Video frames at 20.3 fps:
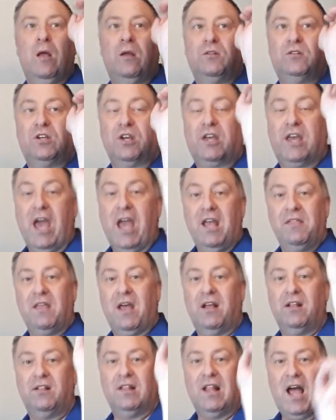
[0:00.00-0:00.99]
to gain
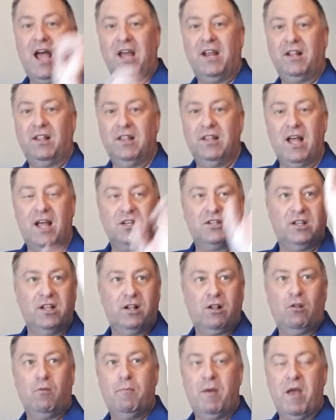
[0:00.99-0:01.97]
that last
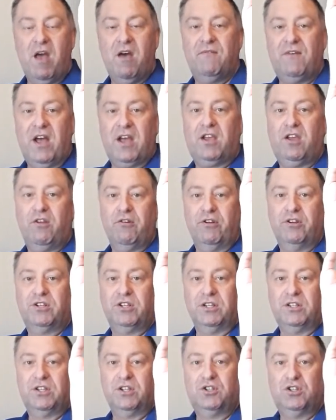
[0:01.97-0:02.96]
little bit of
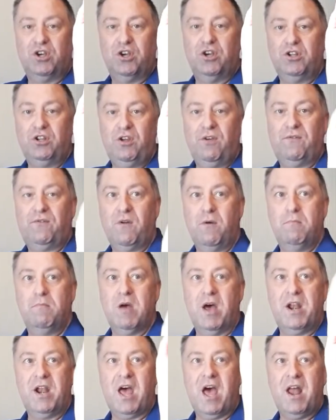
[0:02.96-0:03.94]
accuracy to turn you from
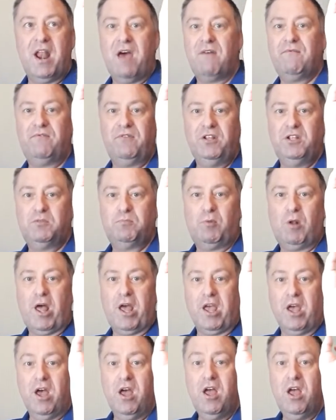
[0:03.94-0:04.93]
an average
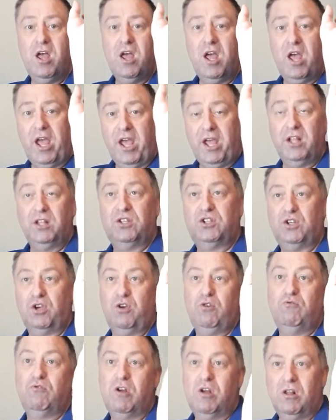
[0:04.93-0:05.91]
player
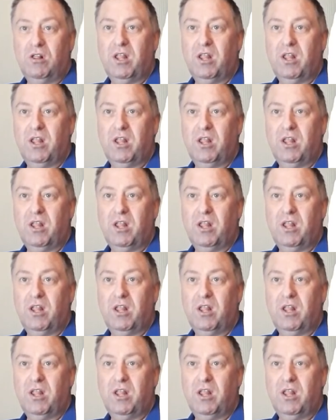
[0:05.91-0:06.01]
into,